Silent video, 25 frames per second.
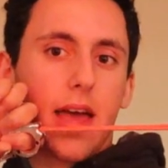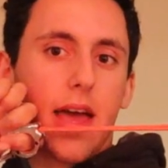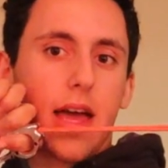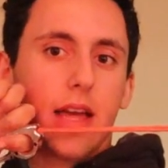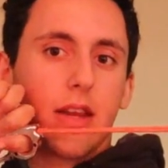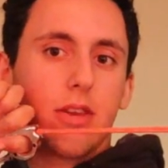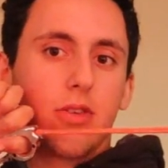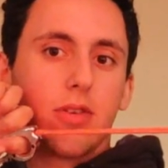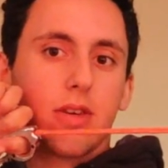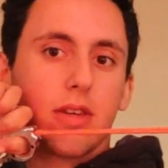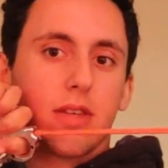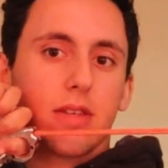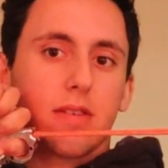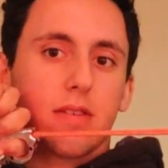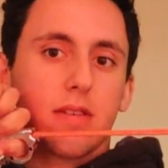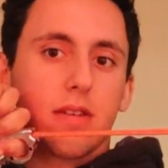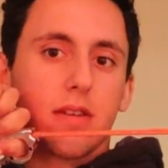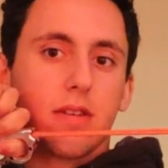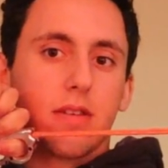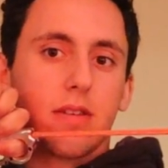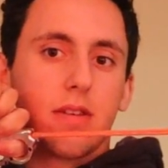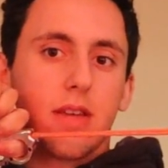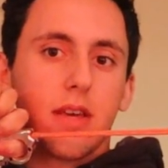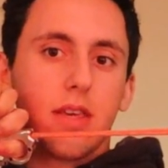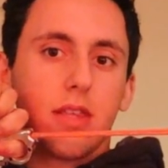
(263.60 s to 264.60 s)
and you just
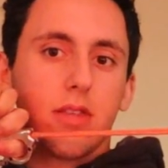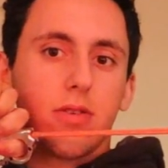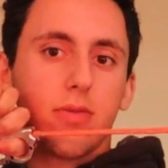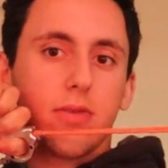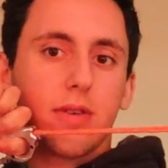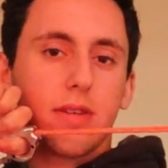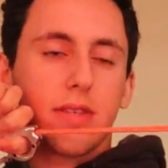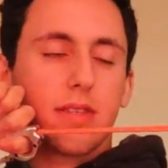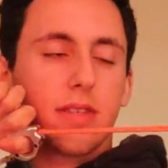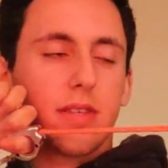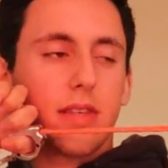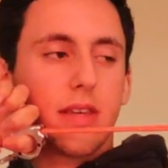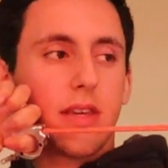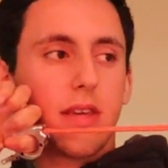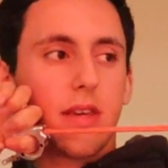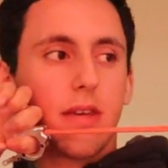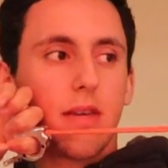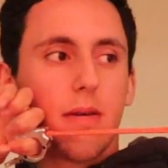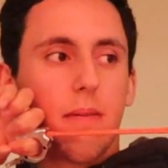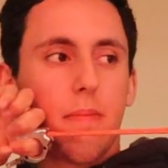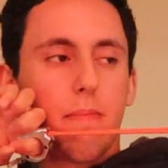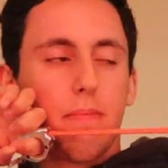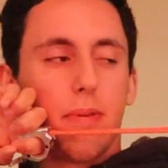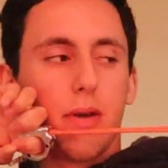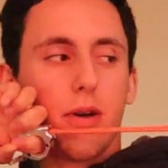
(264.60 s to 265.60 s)

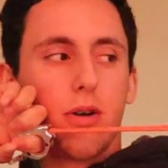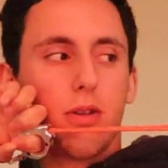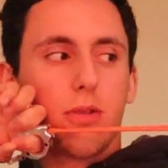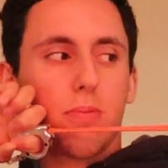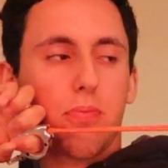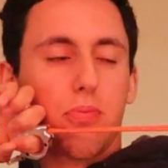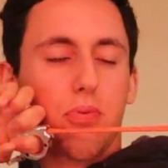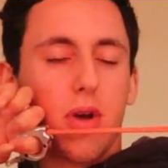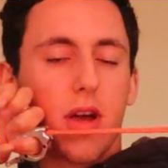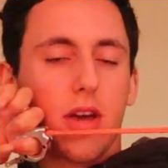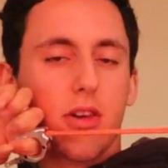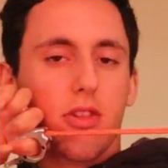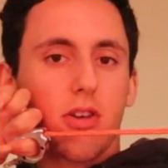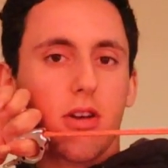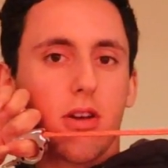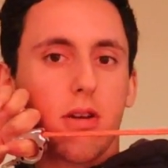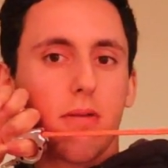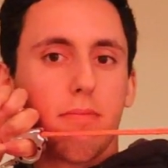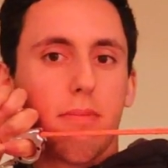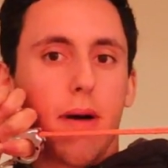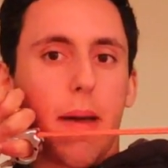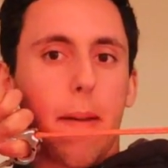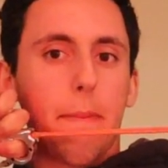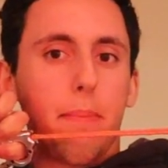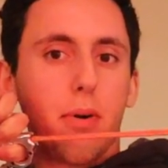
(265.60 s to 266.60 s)
continuously build pressure
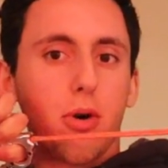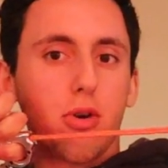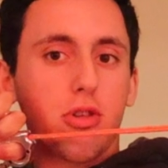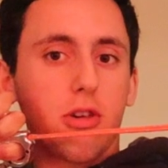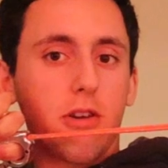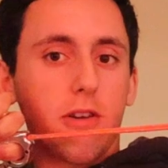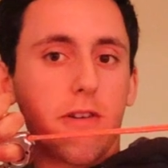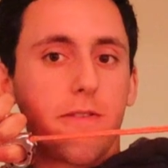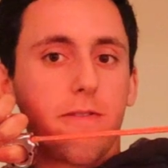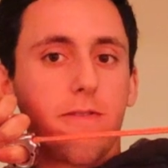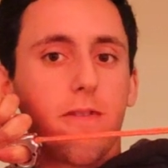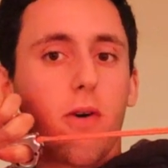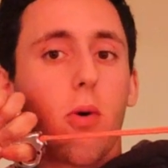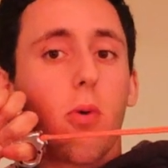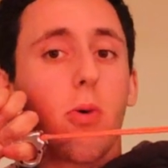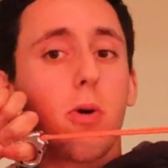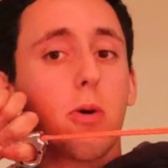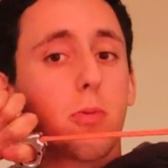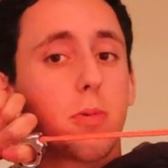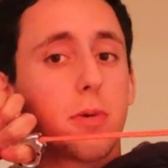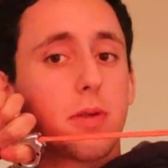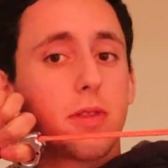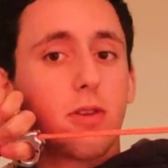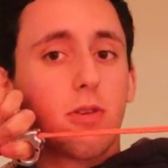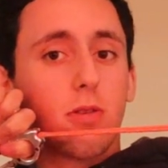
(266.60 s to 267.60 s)
by pushing
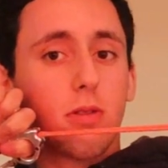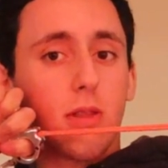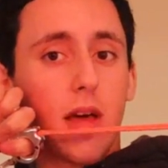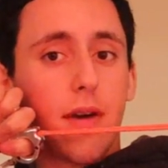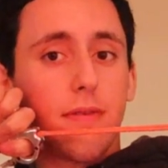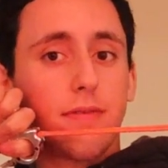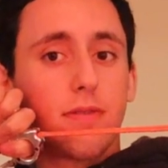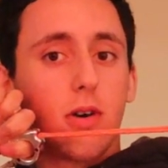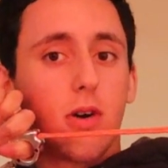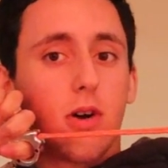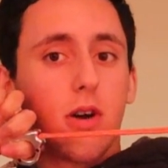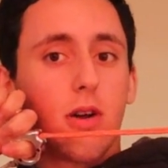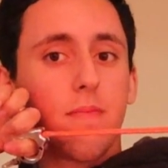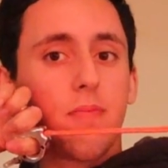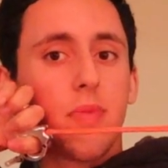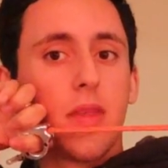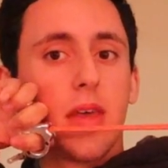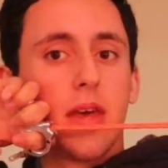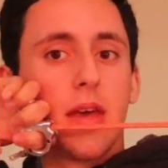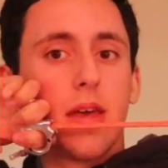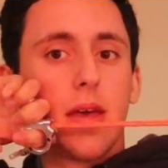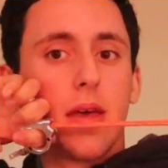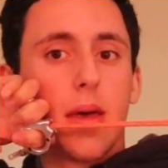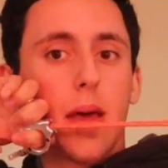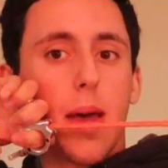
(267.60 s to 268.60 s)
forward with your left arm
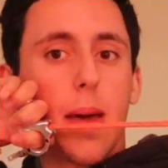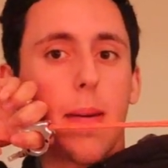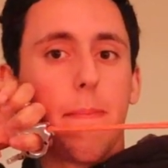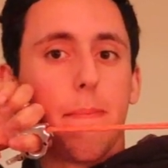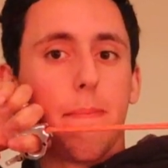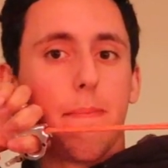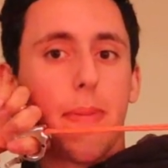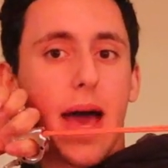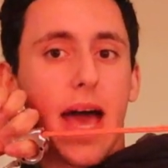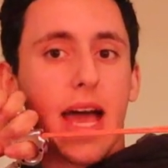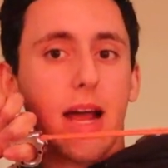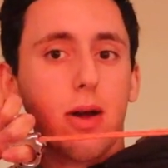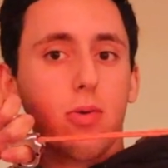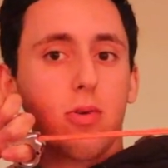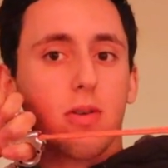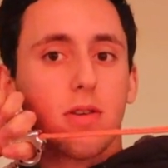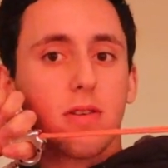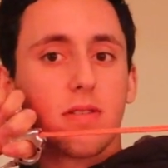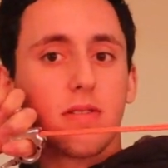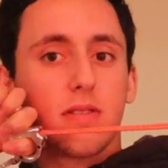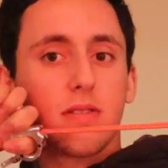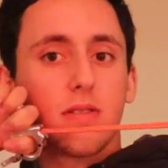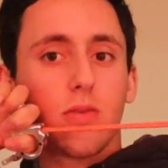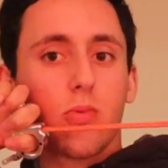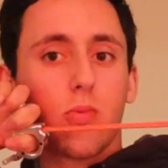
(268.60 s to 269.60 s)
and
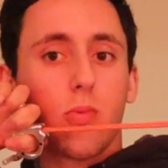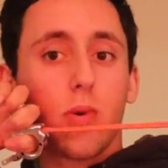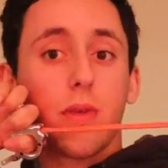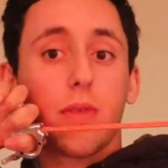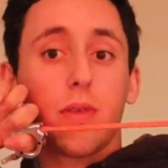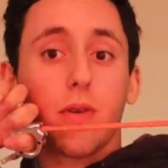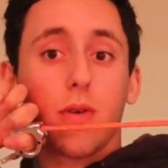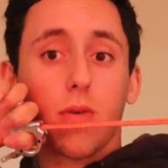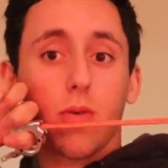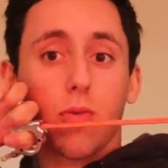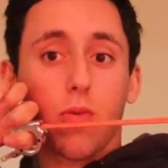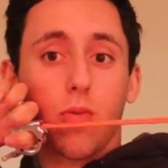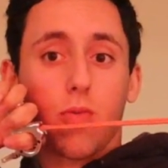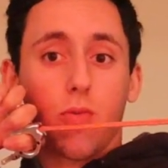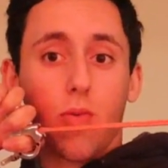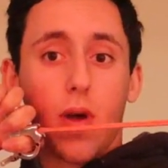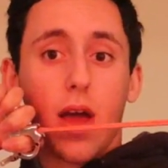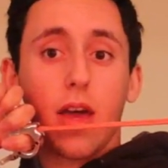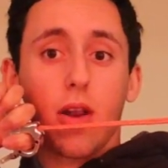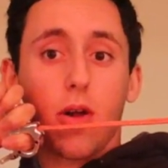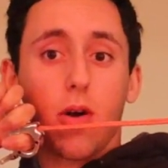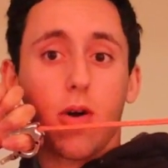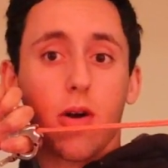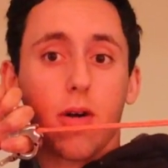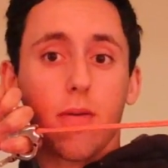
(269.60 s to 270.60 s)
backwards with your
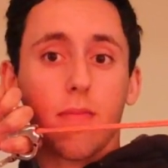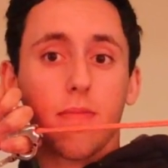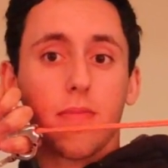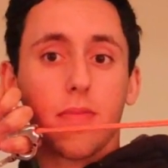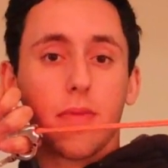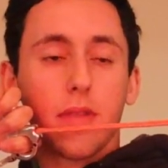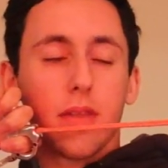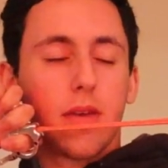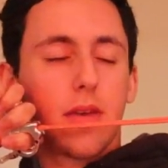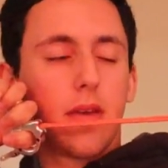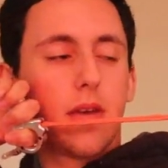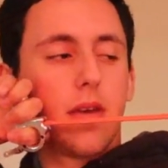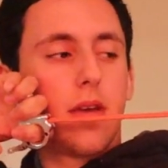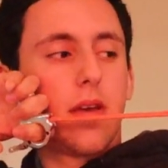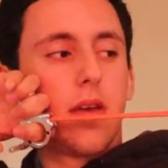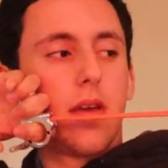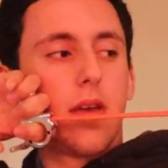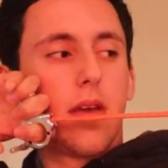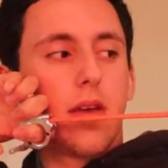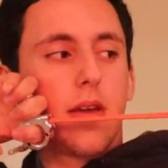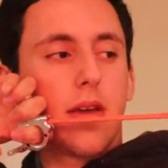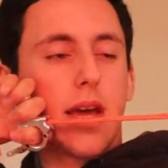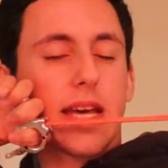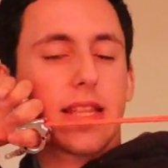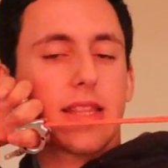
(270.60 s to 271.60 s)
right arm
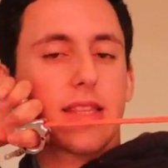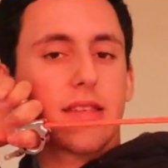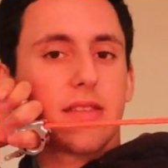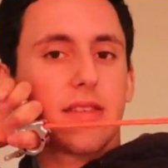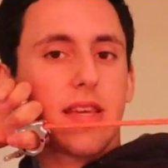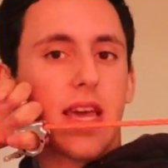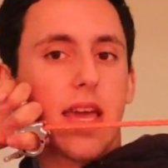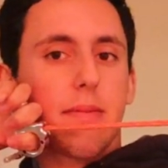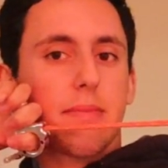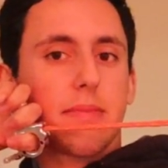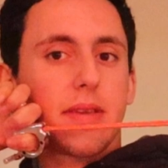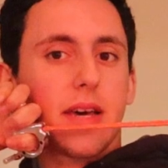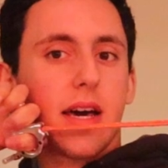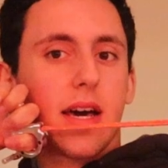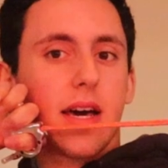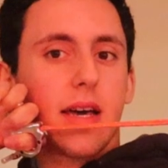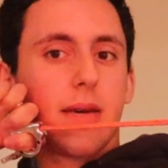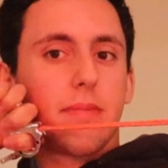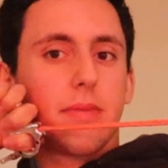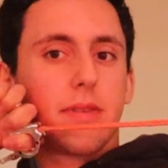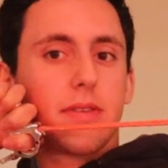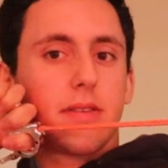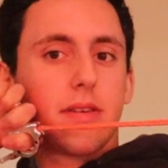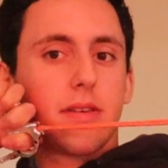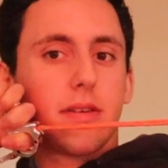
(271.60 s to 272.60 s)
at the same
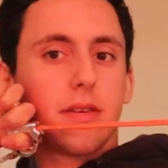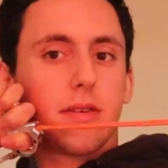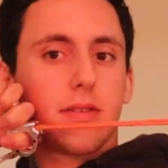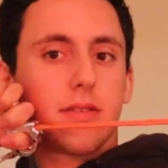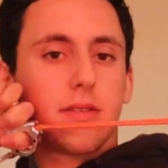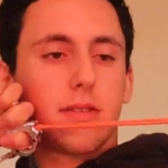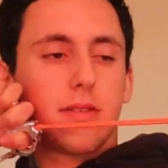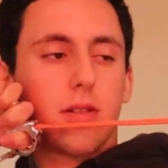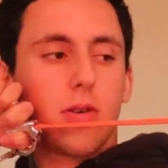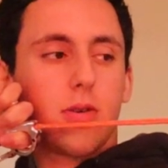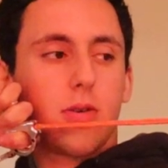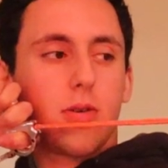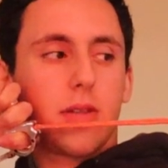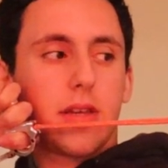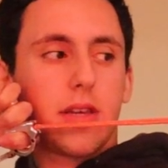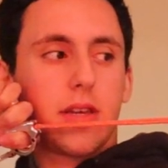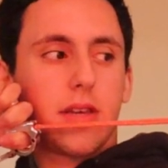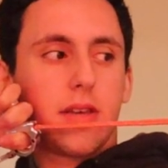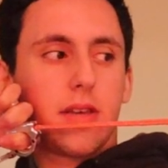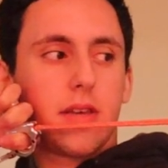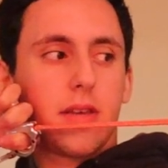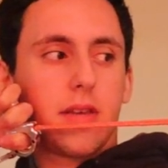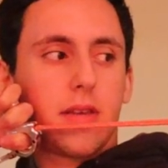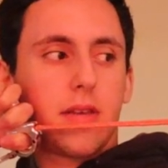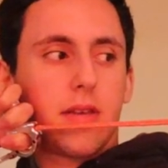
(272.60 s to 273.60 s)
time until
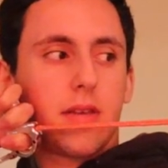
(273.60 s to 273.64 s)
slowly